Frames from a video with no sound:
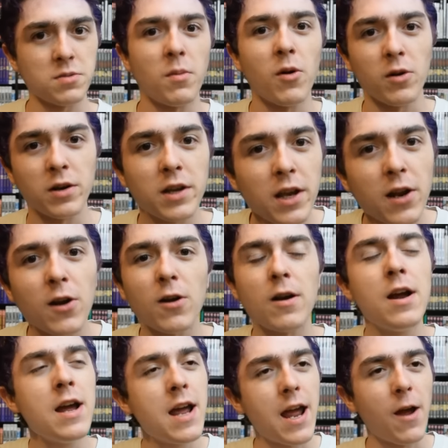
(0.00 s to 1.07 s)
as Mard Geer,
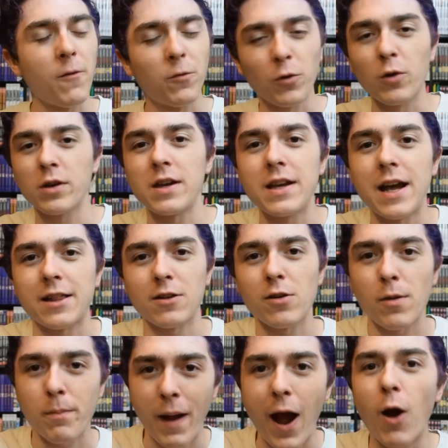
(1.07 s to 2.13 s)
if looking at
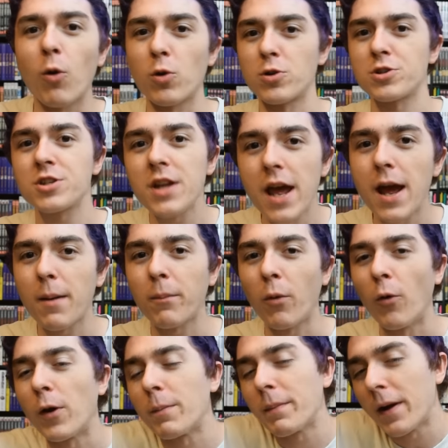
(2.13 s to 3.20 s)
their power
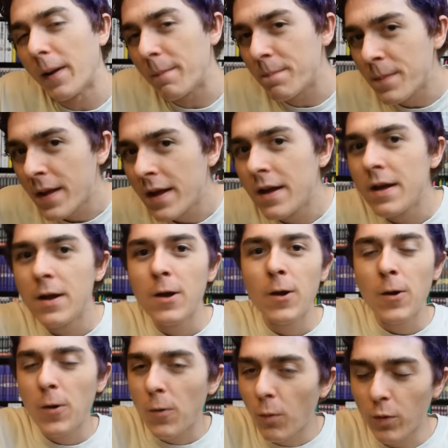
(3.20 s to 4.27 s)
standpoint, but
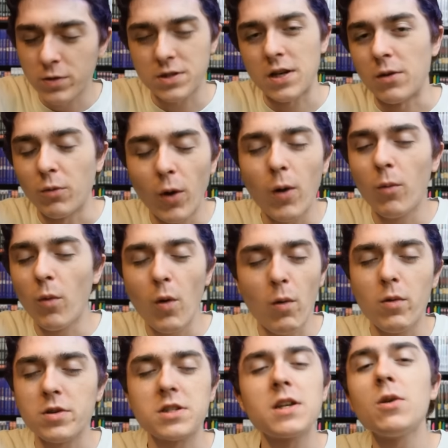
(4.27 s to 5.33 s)
we'll see. We'll, we'll,
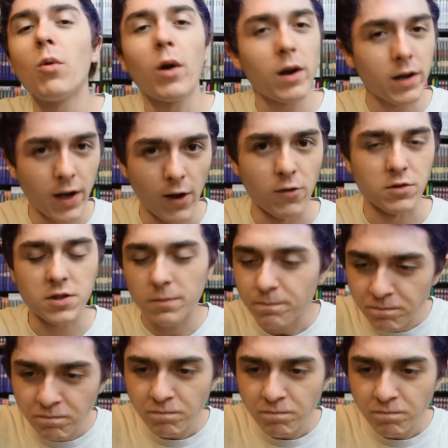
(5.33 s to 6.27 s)
we'll see where it goes.